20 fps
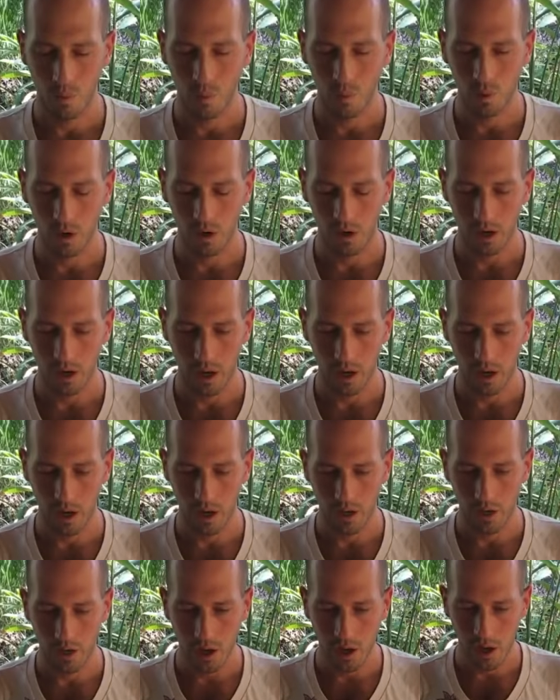Work
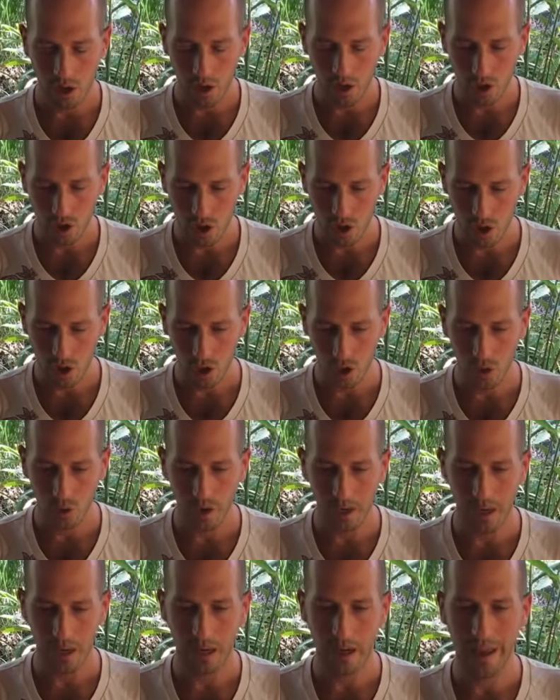on
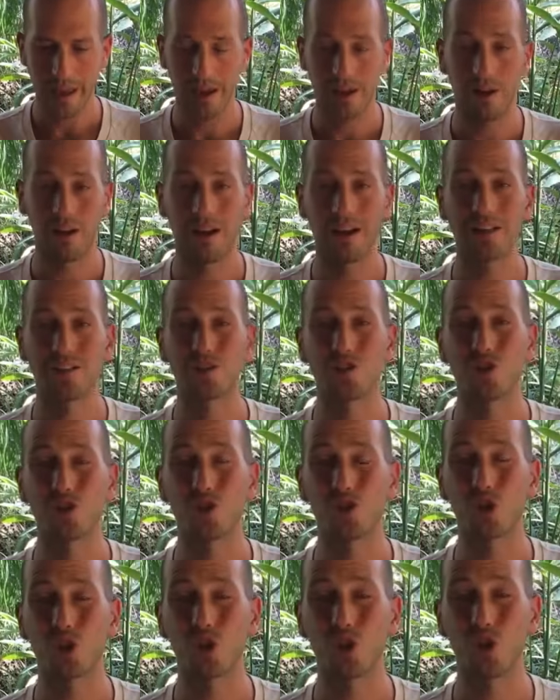slow inhale and
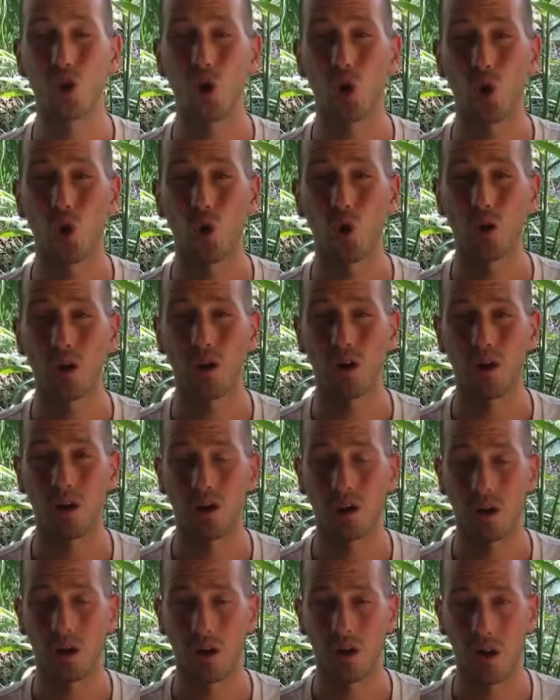
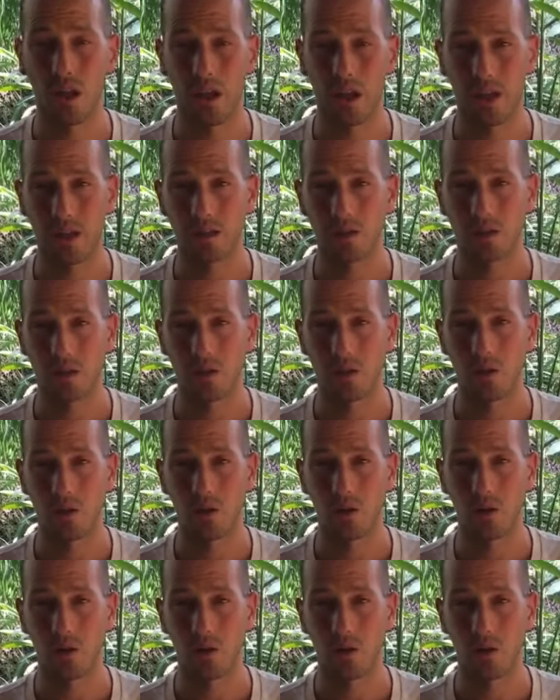slower exhale.